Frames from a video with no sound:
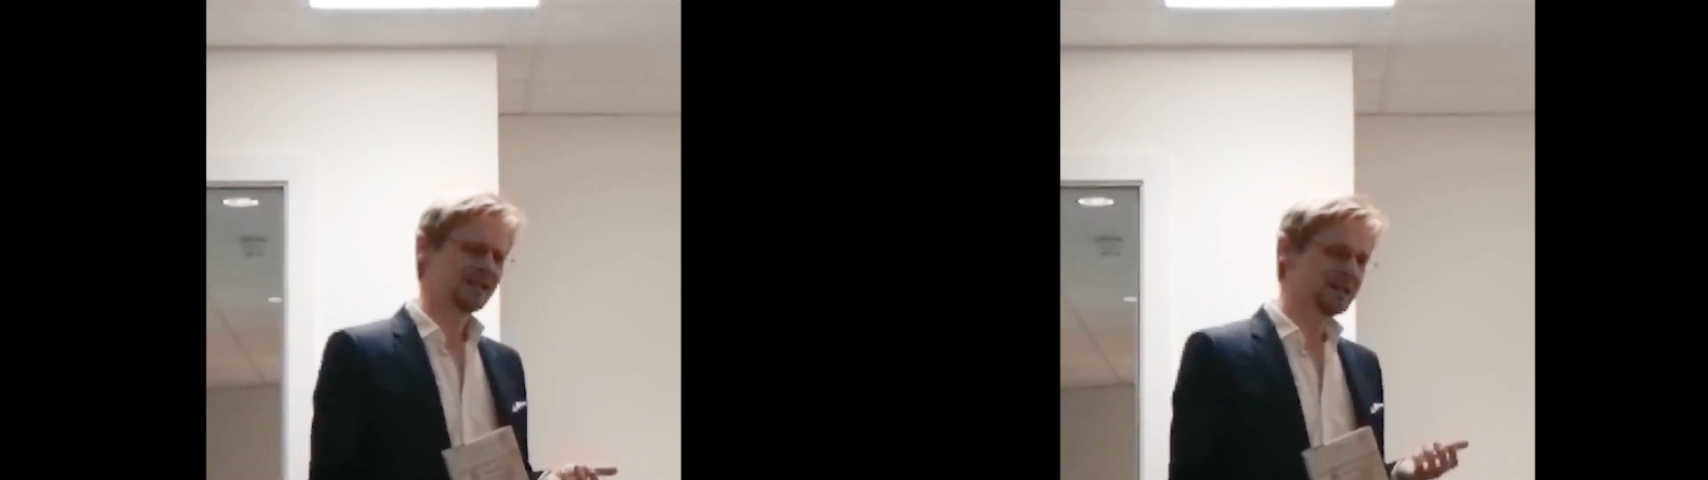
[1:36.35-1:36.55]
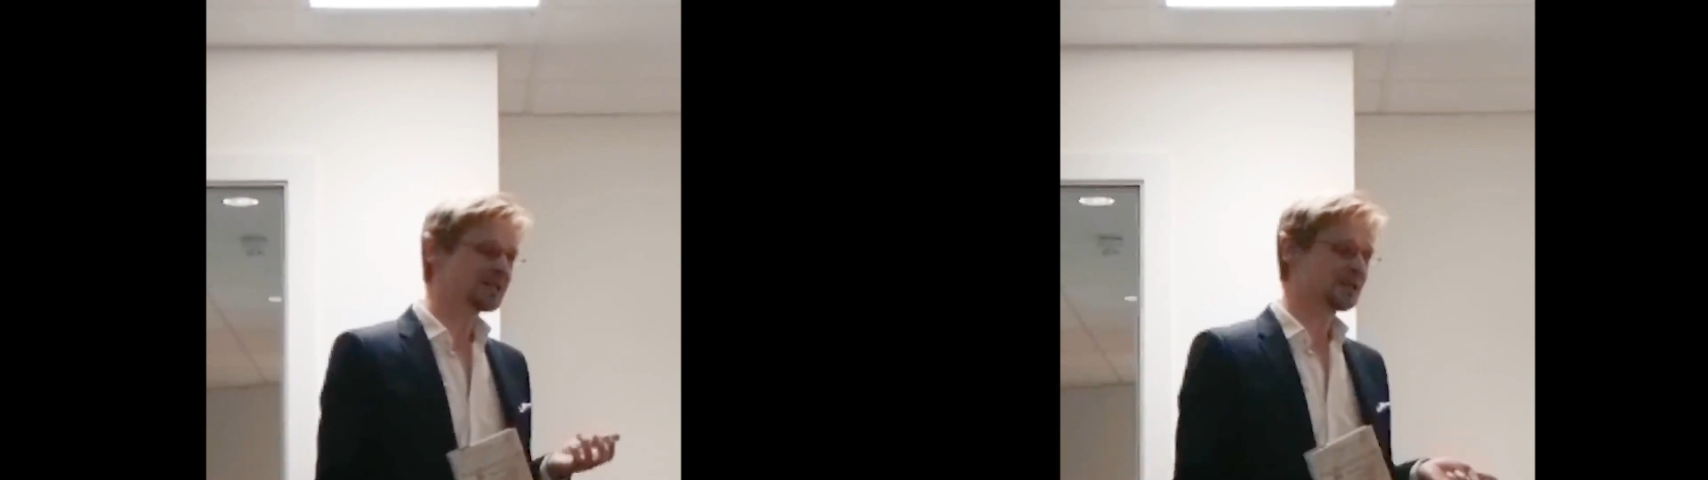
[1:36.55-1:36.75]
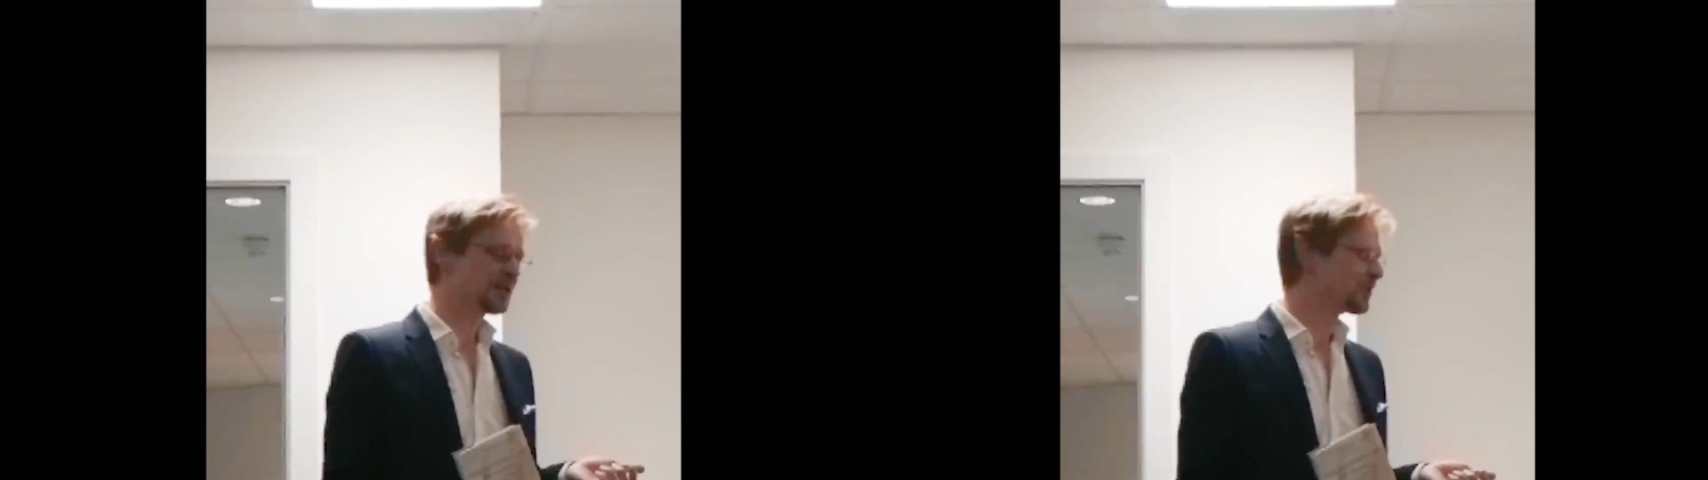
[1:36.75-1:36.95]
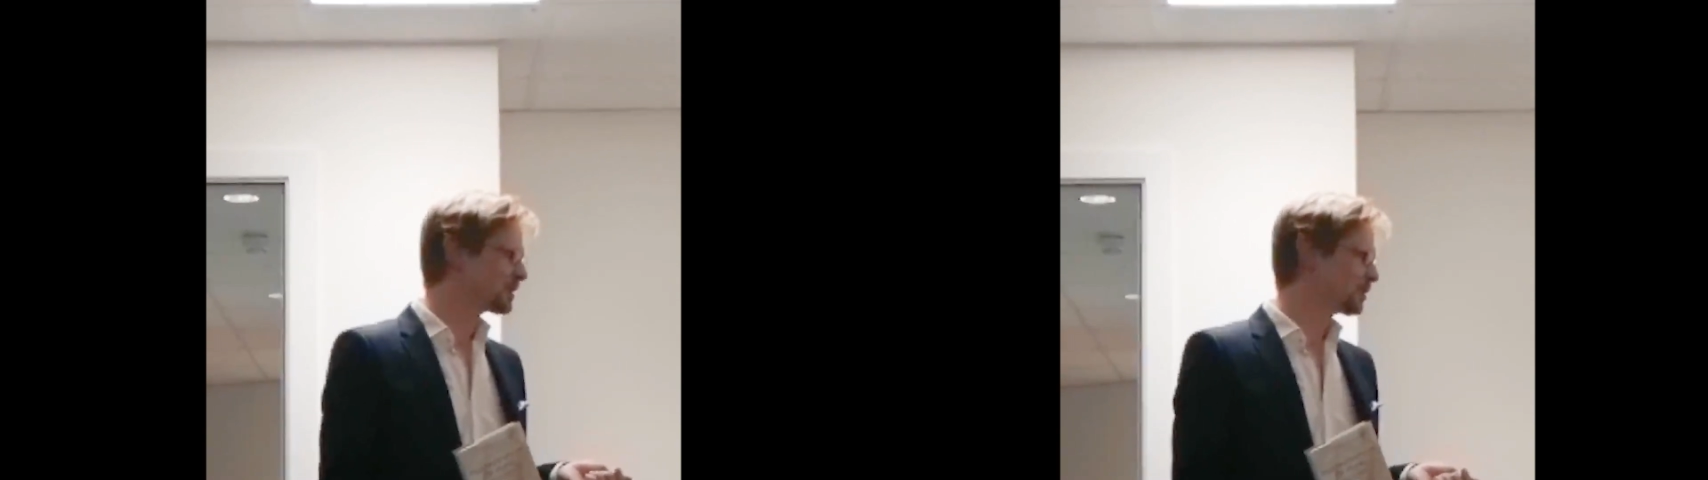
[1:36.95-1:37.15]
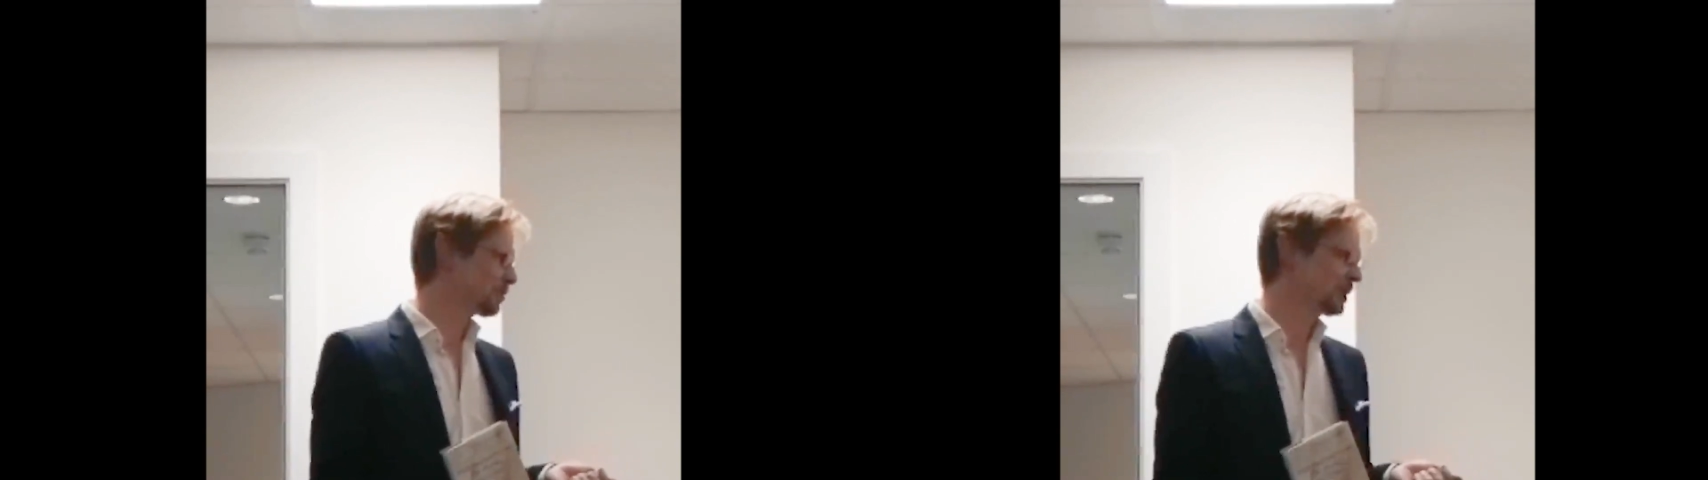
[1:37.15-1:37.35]
it is a
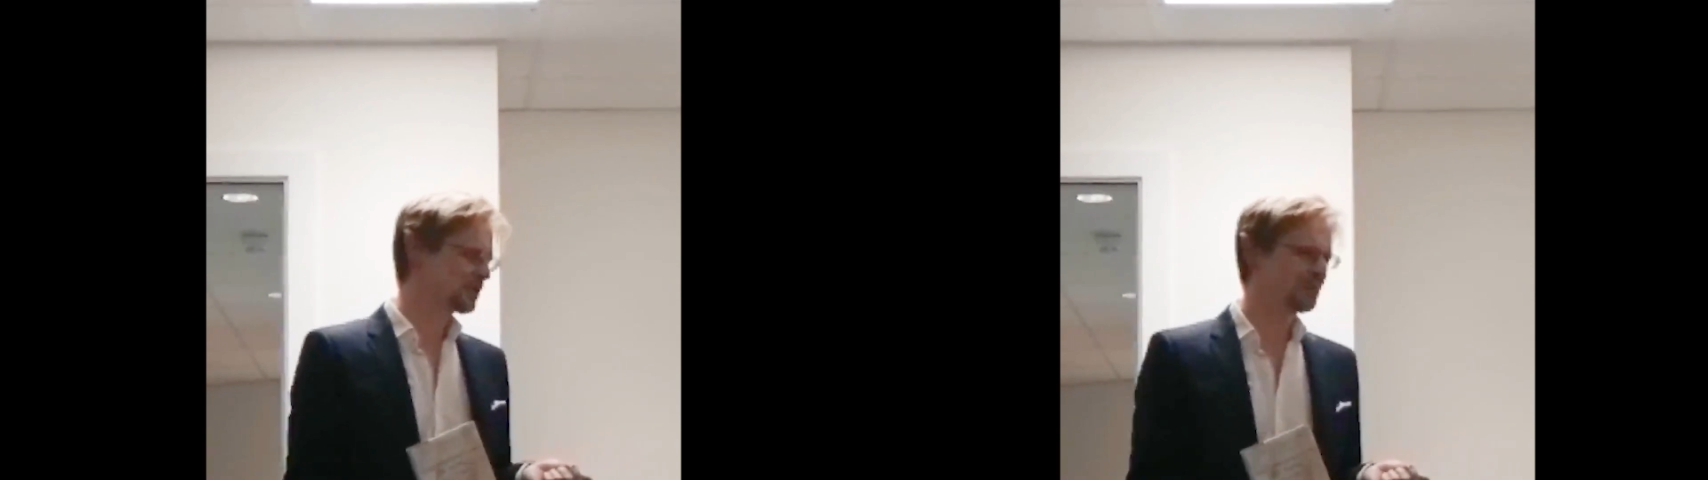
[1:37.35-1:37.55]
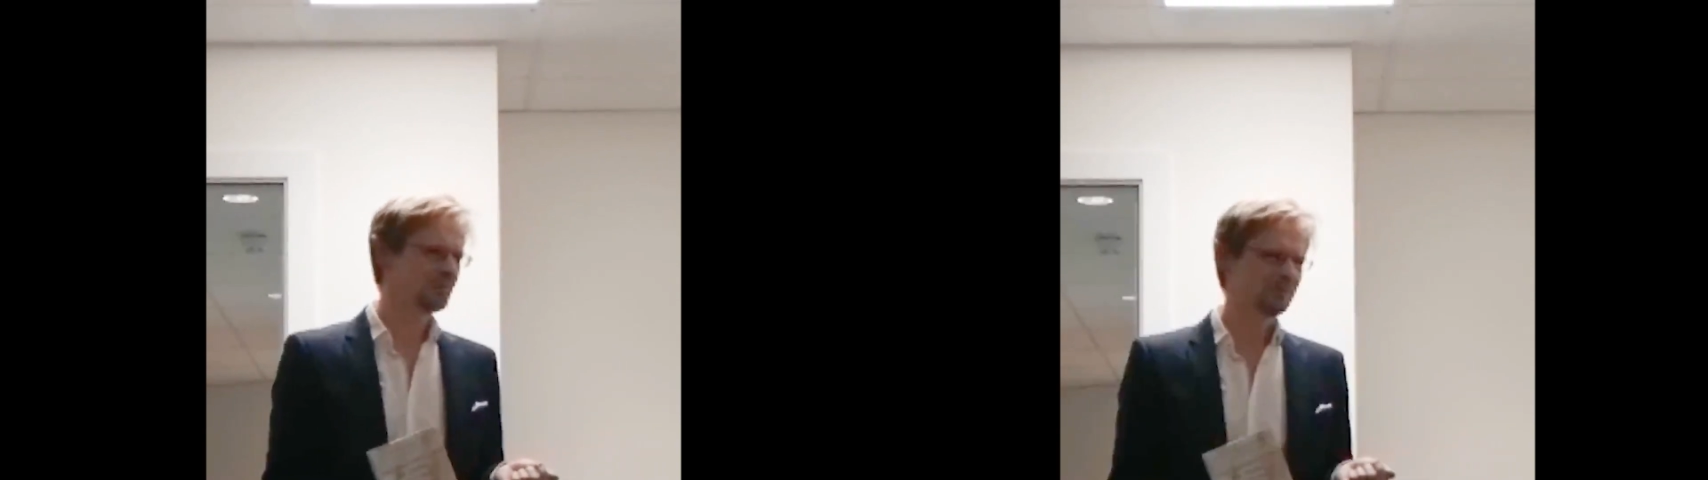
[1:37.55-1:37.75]
series to which